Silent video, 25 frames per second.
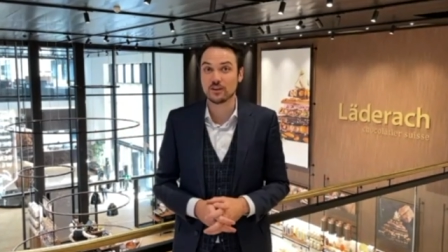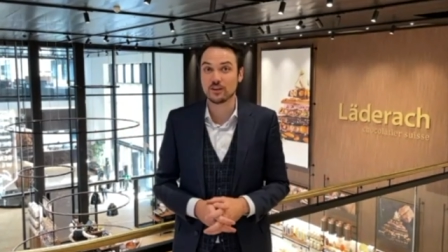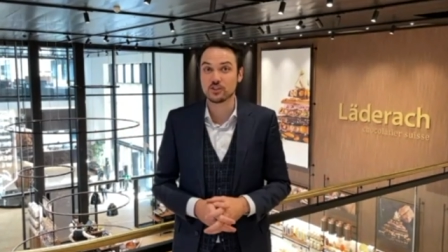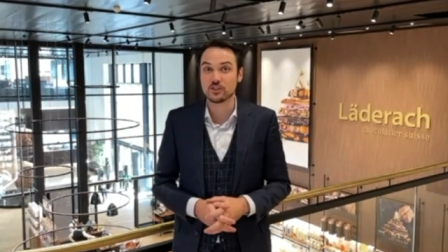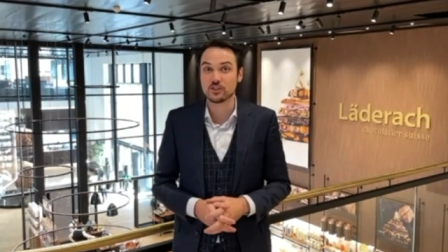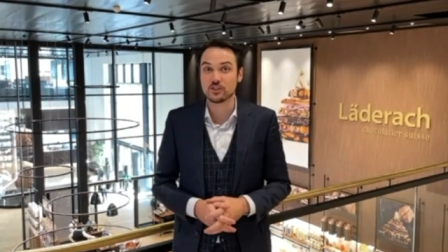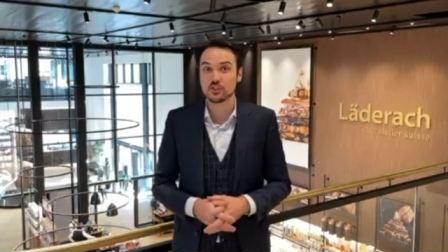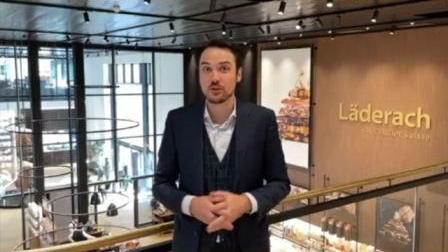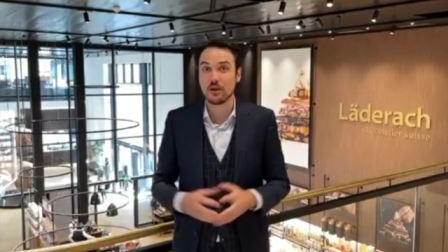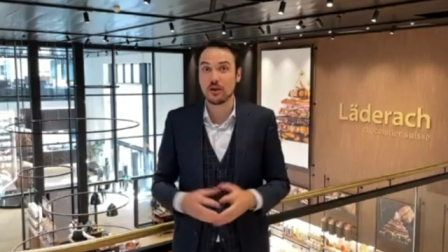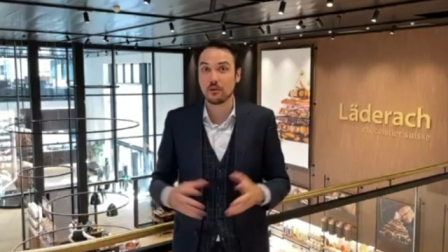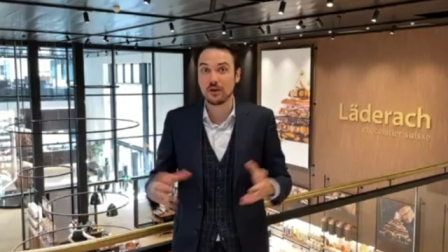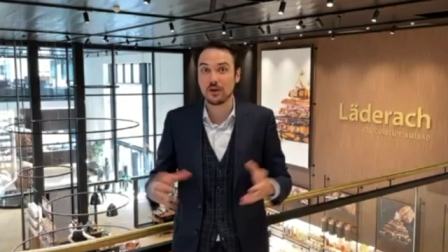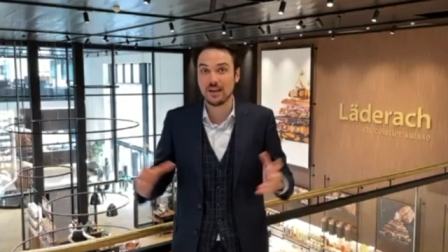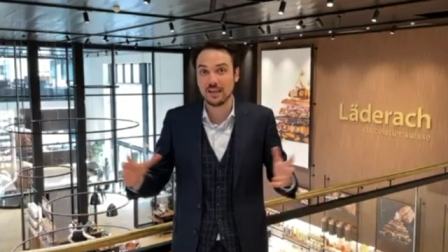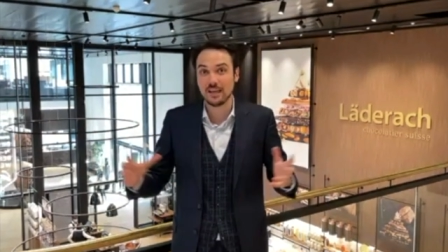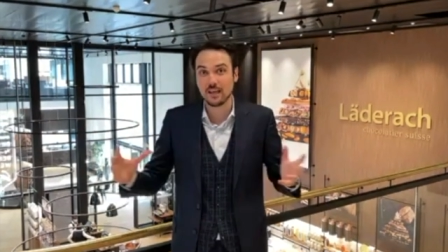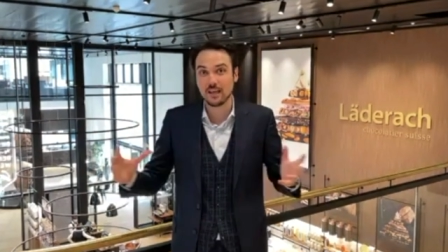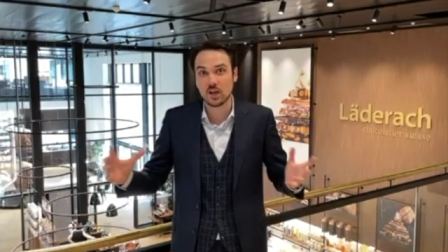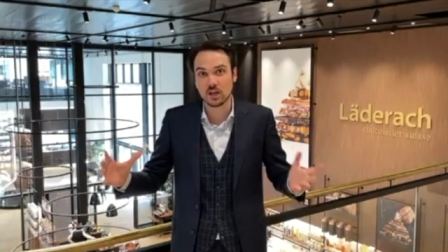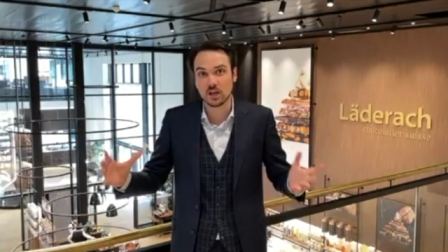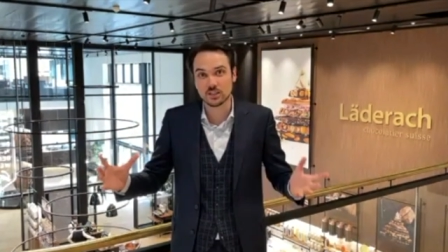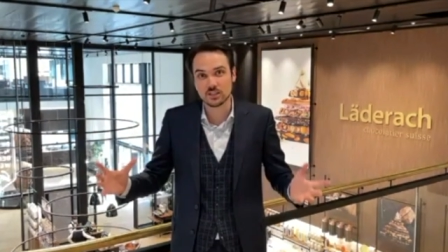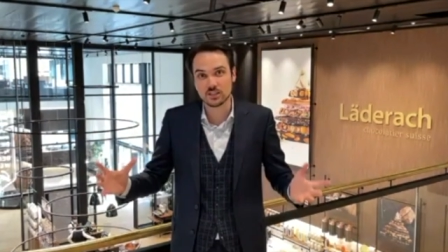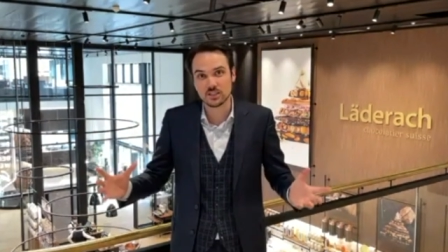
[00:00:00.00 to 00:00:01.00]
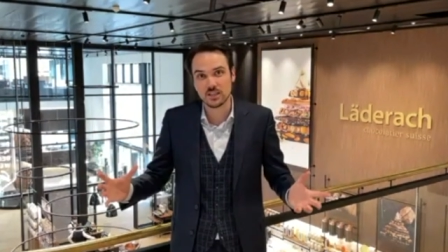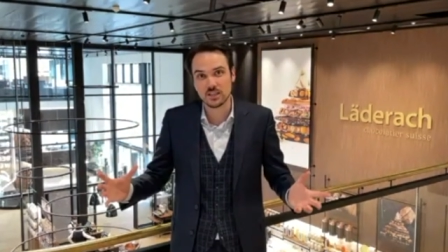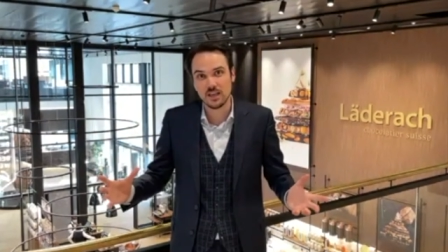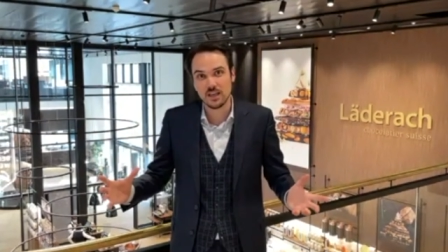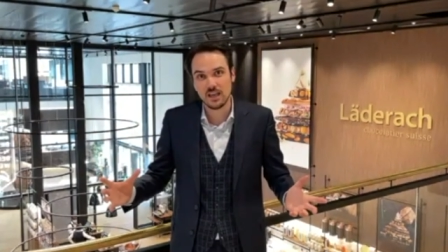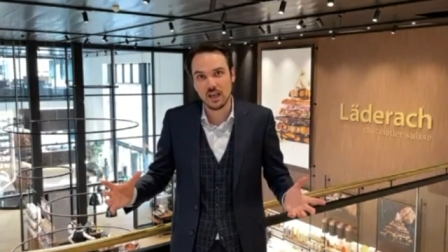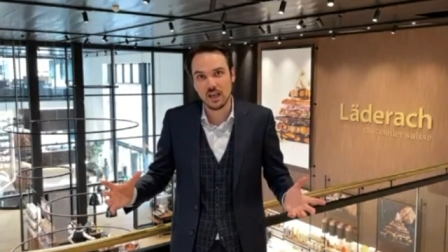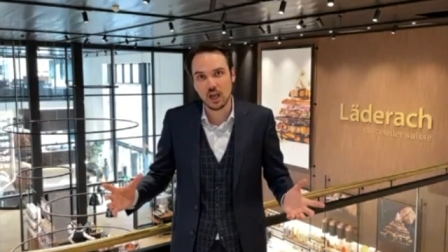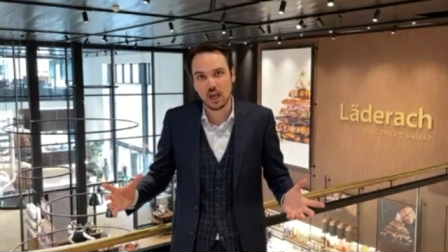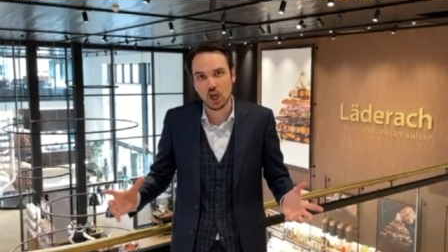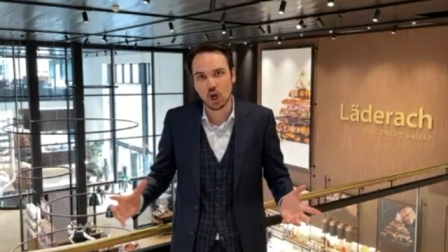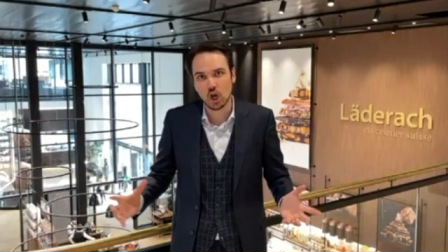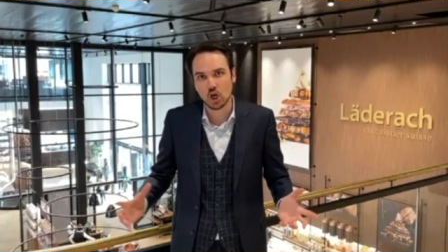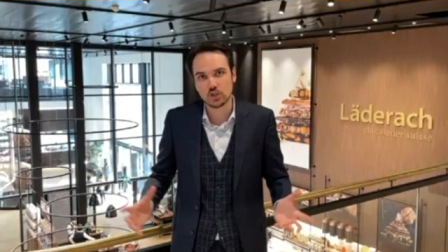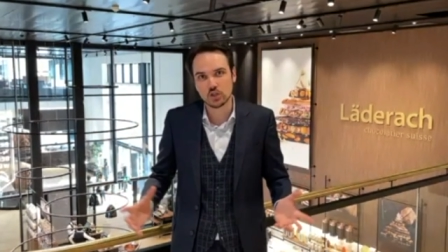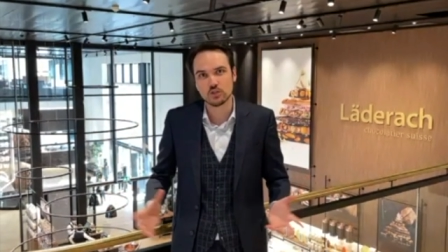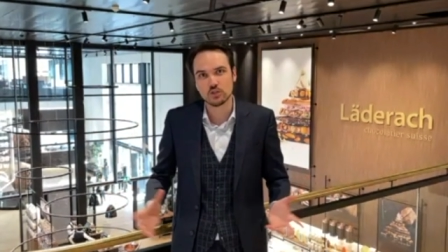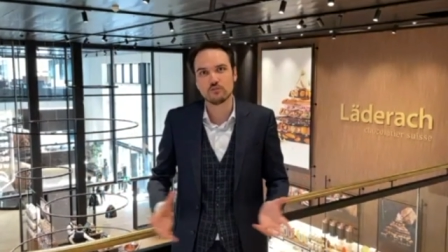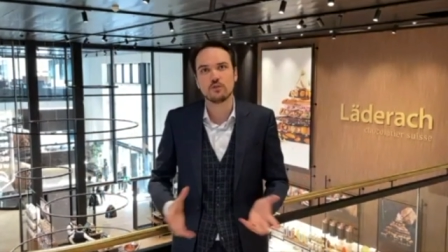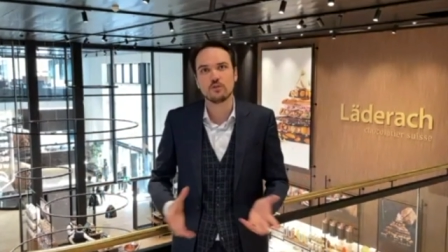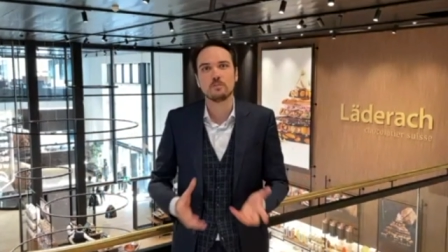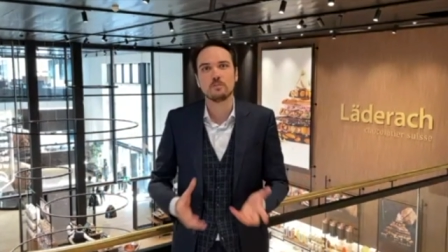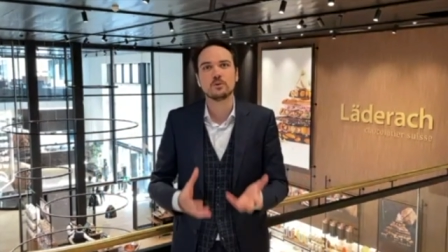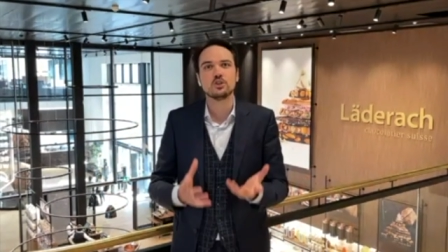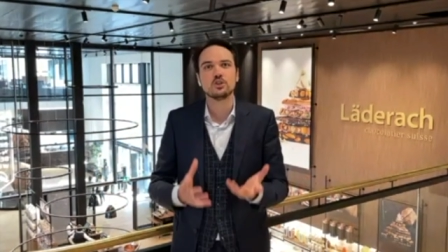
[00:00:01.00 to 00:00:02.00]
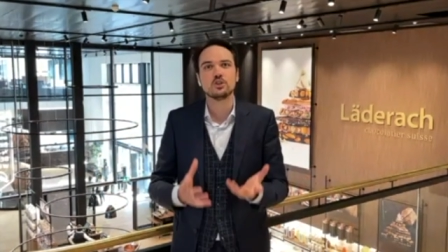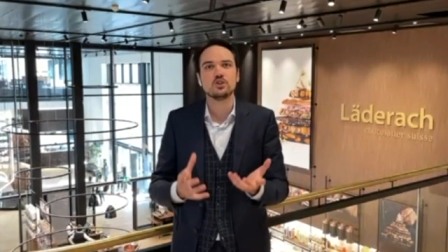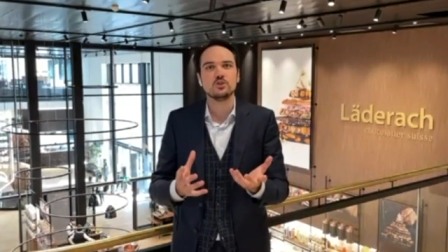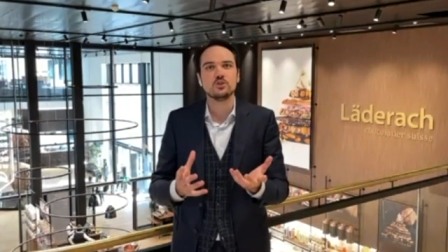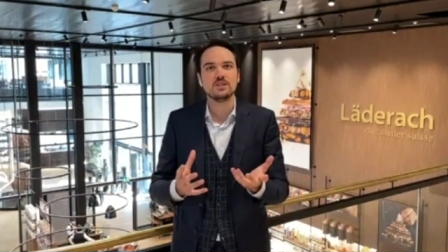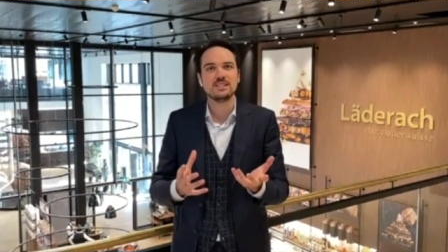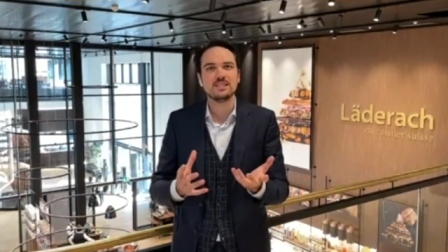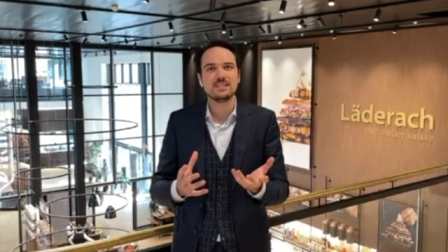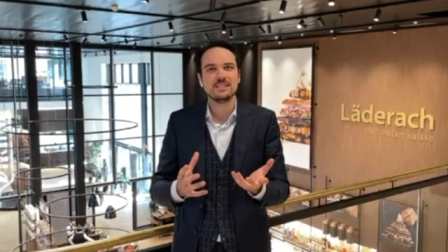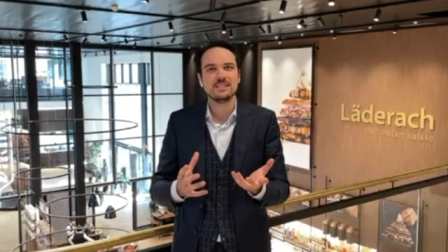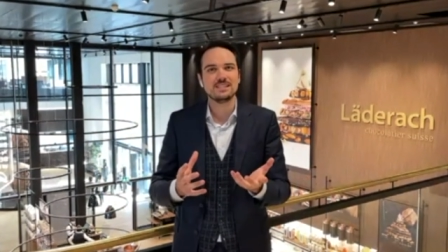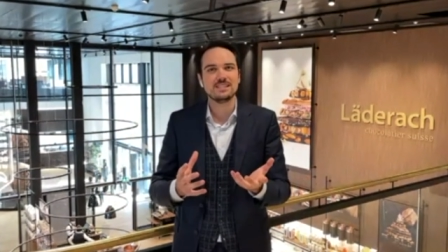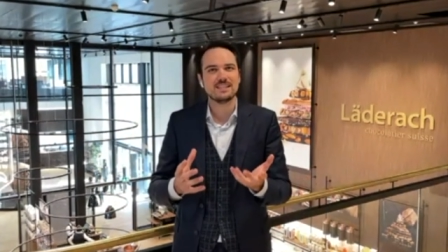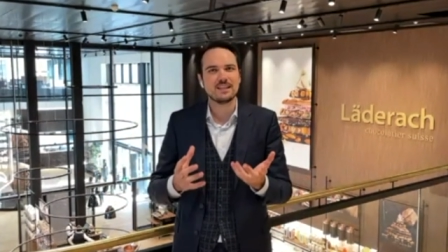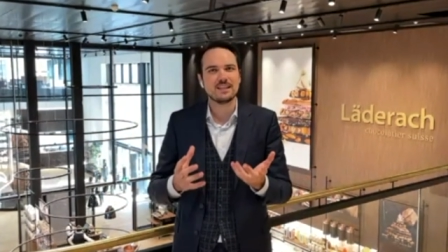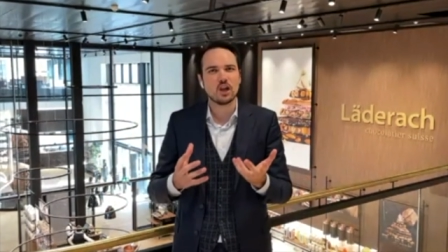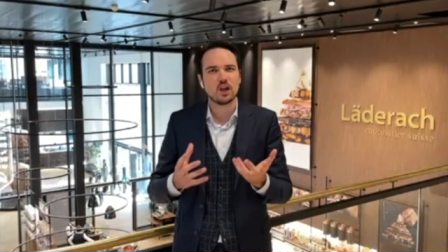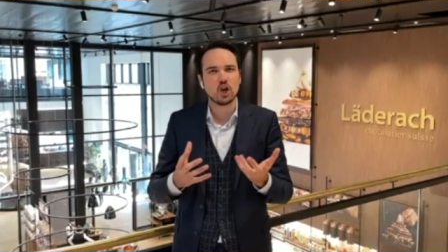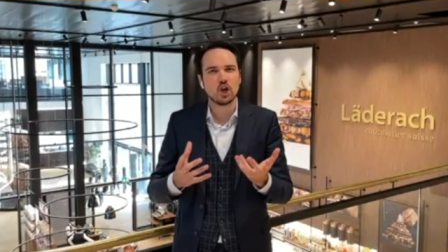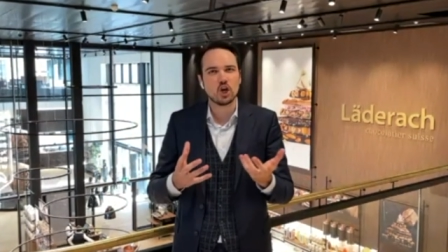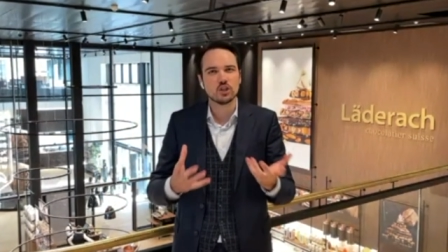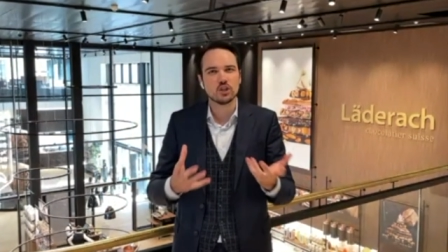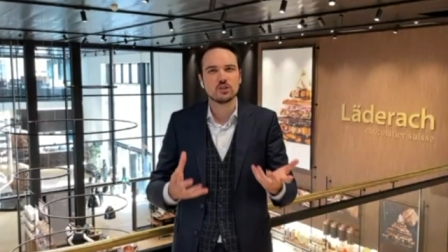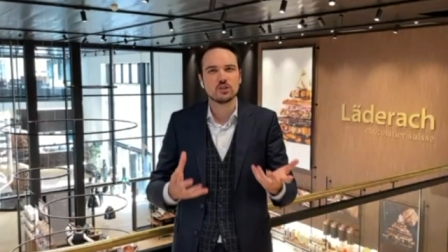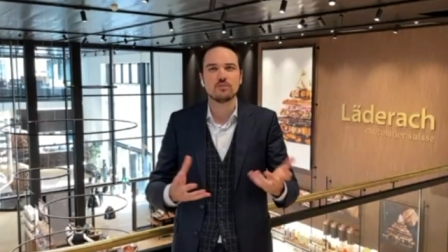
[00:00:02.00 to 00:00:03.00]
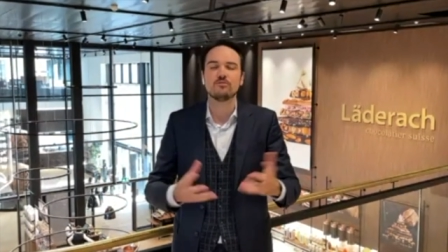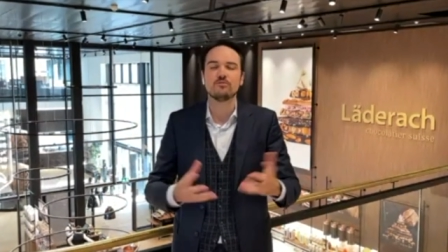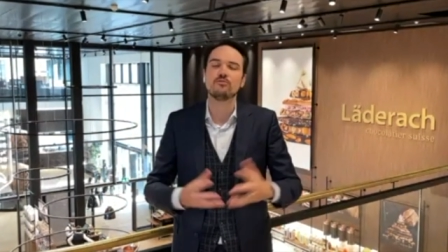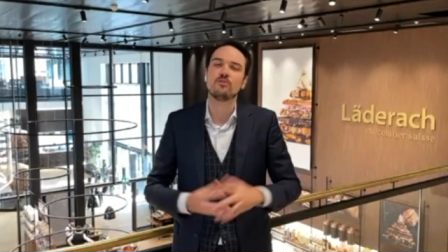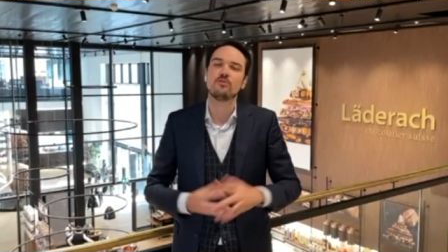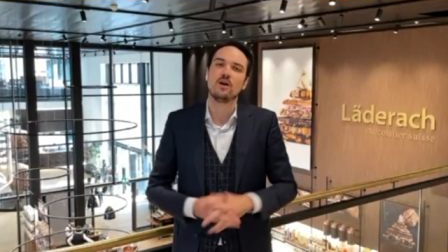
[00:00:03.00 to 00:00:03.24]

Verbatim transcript: So I really got a lot of opportunities and a lot of